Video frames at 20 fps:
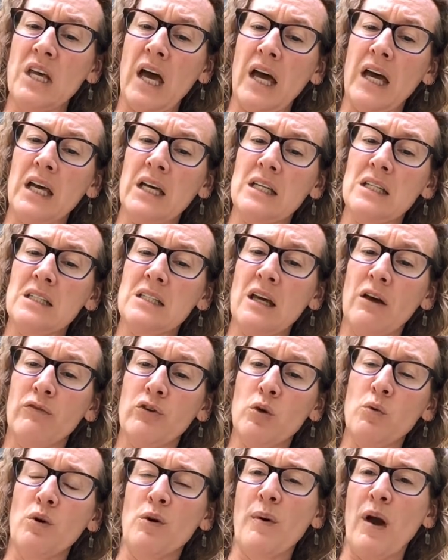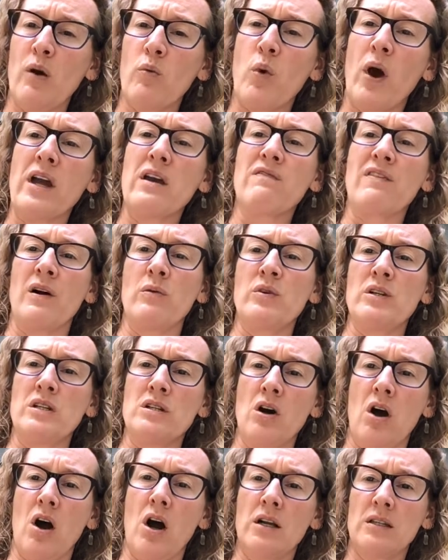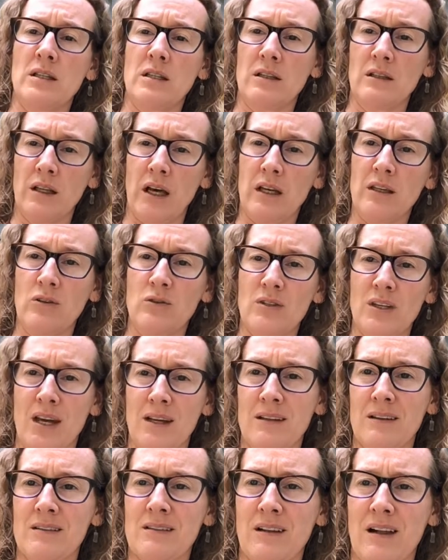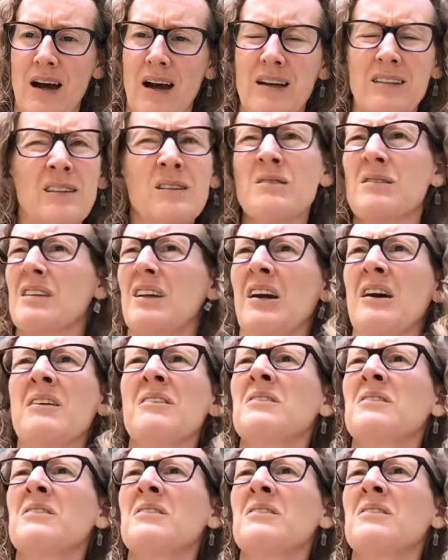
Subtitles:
says, if you were my wife, I would not let you take this class.